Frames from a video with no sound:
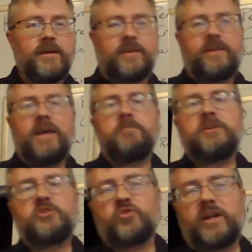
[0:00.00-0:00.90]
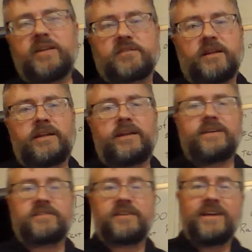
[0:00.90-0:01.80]
It can be translated
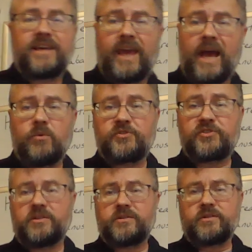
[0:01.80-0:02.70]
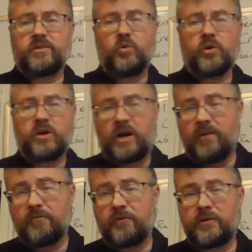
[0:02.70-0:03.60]
as counselor or
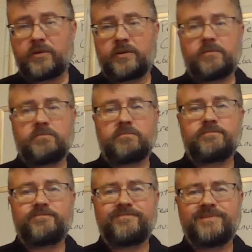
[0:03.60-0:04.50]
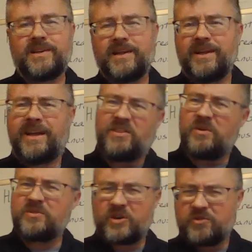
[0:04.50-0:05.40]
comforter, and
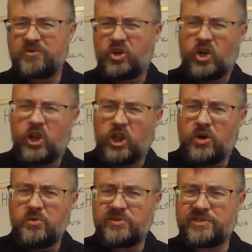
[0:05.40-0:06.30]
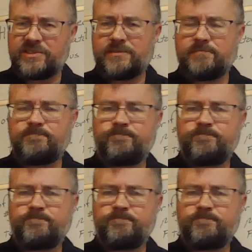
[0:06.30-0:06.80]
those are close.